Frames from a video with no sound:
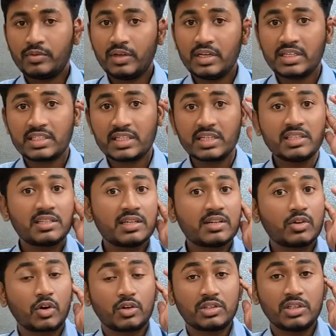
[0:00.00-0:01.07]
We'll discuss the
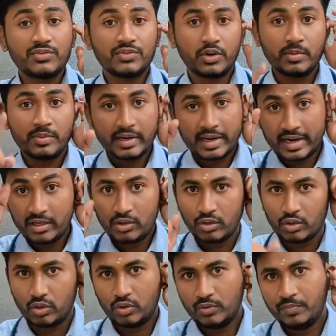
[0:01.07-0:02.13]
causes from head to
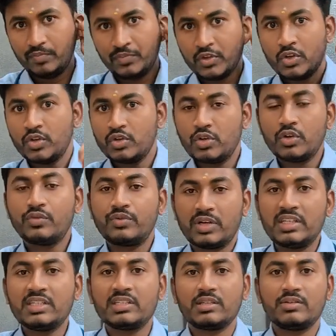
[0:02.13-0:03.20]
toe. So
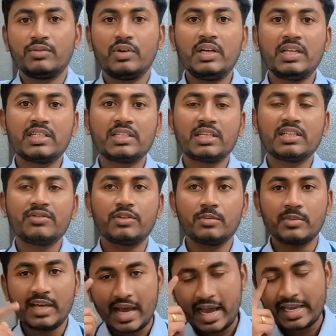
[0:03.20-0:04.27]
first we'll discuss
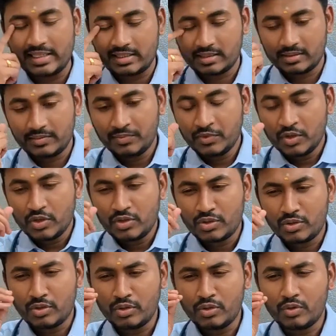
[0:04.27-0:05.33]
from the eyes.
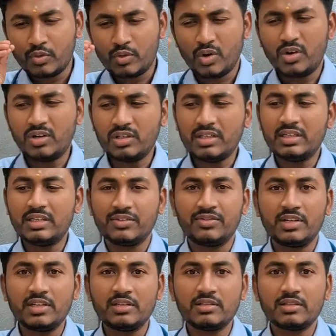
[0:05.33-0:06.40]
So what are the
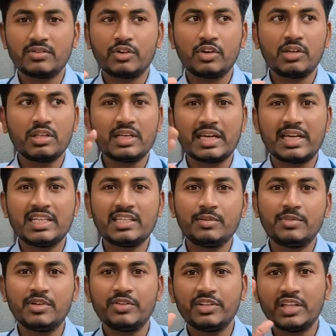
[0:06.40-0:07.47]
difference, what are the
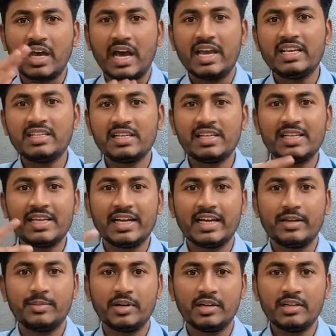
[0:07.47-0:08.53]
connection between the eyes and the
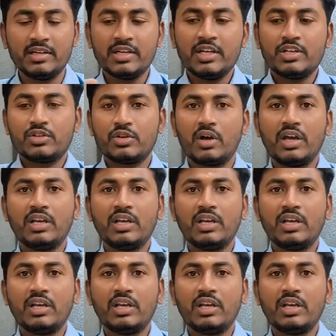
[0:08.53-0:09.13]
edema? So